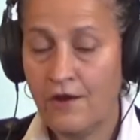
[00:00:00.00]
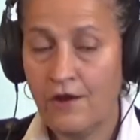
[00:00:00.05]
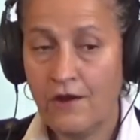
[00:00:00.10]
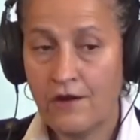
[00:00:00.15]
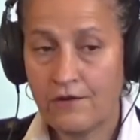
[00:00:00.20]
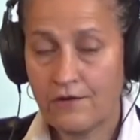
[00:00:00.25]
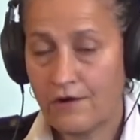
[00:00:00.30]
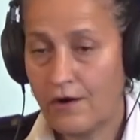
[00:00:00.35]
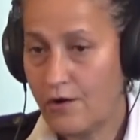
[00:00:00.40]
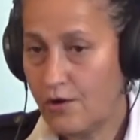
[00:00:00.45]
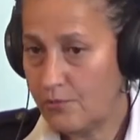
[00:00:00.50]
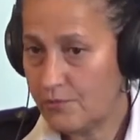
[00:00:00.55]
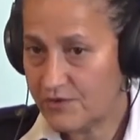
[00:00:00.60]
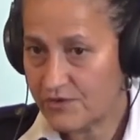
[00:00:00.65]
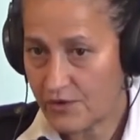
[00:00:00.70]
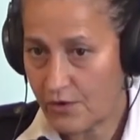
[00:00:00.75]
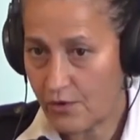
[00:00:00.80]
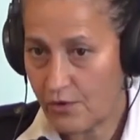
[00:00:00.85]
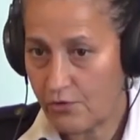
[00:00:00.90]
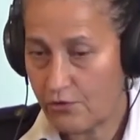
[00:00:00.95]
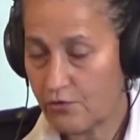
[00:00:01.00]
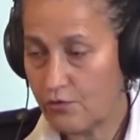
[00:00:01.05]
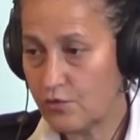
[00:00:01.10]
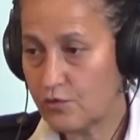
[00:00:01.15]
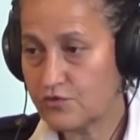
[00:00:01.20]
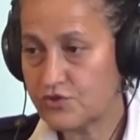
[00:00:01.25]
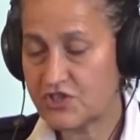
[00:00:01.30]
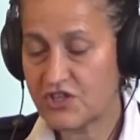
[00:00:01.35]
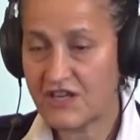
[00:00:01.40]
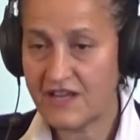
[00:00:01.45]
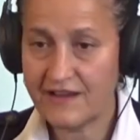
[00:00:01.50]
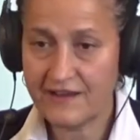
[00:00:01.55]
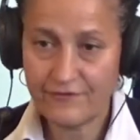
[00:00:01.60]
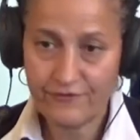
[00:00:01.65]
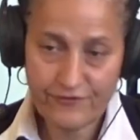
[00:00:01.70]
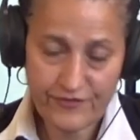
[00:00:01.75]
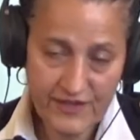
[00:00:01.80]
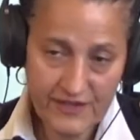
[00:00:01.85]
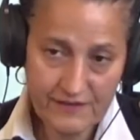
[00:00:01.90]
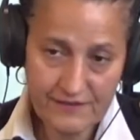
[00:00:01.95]
Her home is old. She can't
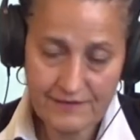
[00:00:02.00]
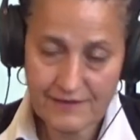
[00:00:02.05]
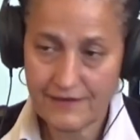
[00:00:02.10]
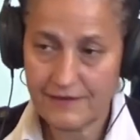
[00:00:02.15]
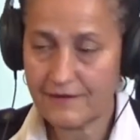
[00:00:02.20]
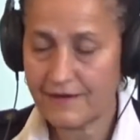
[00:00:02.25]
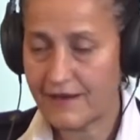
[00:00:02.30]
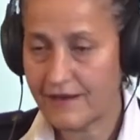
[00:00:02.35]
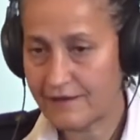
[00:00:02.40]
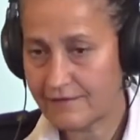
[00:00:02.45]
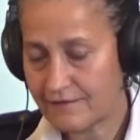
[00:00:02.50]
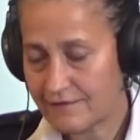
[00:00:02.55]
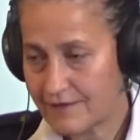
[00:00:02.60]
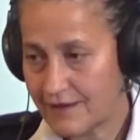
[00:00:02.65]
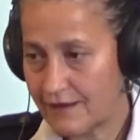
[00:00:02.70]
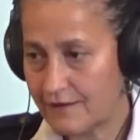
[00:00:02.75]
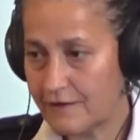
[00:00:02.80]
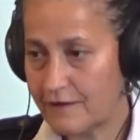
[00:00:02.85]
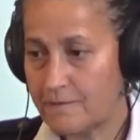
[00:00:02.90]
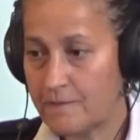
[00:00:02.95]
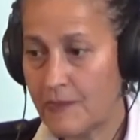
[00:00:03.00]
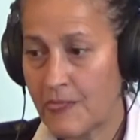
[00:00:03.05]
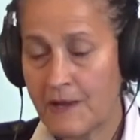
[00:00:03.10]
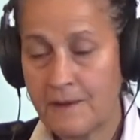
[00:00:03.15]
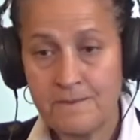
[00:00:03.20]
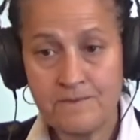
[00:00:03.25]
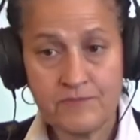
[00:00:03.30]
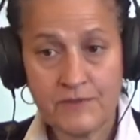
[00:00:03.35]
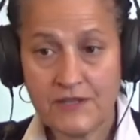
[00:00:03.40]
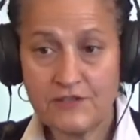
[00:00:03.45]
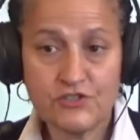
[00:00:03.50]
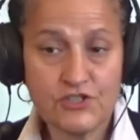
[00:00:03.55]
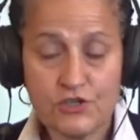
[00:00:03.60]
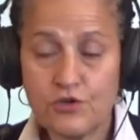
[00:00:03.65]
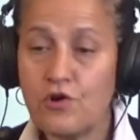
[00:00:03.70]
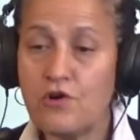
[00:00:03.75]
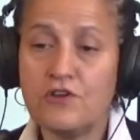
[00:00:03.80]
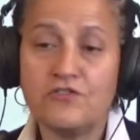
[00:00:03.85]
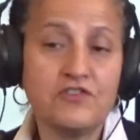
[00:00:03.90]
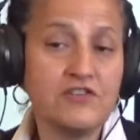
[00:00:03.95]
fix it, can't sell it. And she
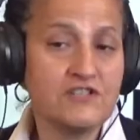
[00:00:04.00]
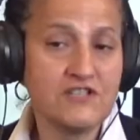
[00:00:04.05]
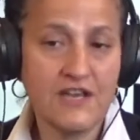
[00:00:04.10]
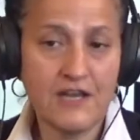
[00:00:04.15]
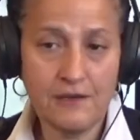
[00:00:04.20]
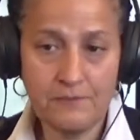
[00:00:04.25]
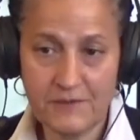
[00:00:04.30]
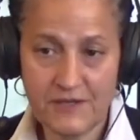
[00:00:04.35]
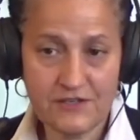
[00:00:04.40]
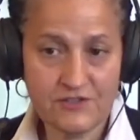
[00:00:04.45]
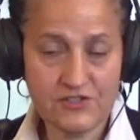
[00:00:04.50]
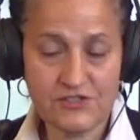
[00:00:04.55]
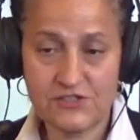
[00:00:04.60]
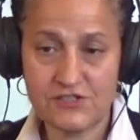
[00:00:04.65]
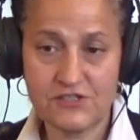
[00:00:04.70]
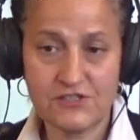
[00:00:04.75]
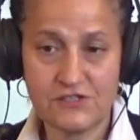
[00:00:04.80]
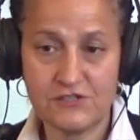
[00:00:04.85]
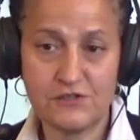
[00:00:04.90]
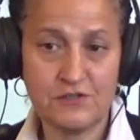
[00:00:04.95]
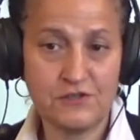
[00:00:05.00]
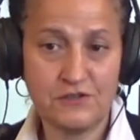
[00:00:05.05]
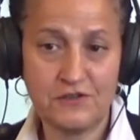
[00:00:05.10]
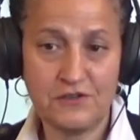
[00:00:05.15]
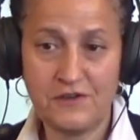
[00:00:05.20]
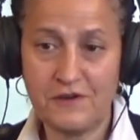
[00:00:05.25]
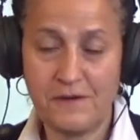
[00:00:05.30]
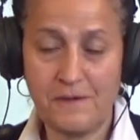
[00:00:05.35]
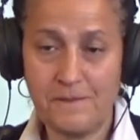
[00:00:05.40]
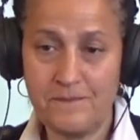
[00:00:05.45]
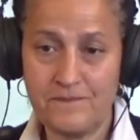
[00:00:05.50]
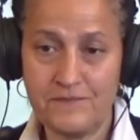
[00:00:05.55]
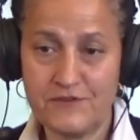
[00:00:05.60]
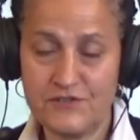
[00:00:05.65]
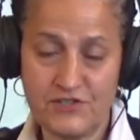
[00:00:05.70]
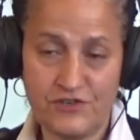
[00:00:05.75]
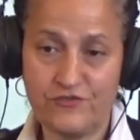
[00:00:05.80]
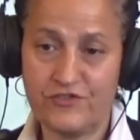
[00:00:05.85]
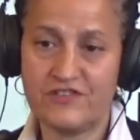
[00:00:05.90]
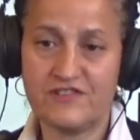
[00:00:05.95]
called to tell me she
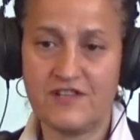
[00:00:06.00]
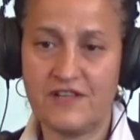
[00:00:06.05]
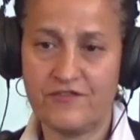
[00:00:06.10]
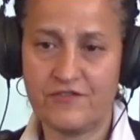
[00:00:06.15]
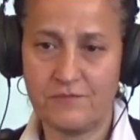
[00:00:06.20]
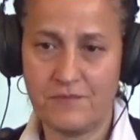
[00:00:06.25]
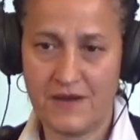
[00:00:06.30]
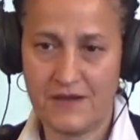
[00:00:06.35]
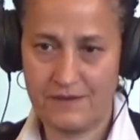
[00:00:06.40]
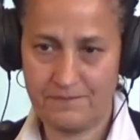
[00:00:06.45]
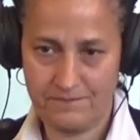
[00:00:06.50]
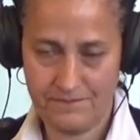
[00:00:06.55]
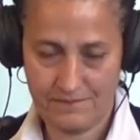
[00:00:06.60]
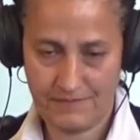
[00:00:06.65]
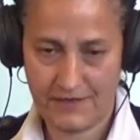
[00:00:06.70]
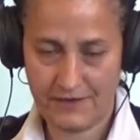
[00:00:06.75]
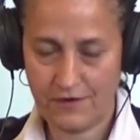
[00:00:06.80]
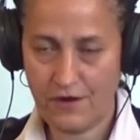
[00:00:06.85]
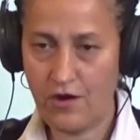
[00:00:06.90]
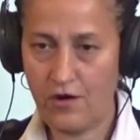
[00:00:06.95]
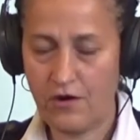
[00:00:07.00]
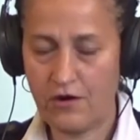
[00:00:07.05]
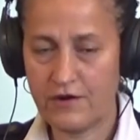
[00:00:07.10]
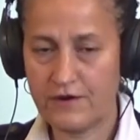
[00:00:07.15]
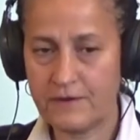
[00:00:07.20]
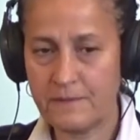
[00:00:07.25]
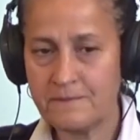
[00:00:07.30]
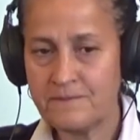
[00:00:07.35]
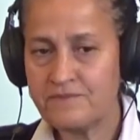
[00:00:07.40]
had received my card.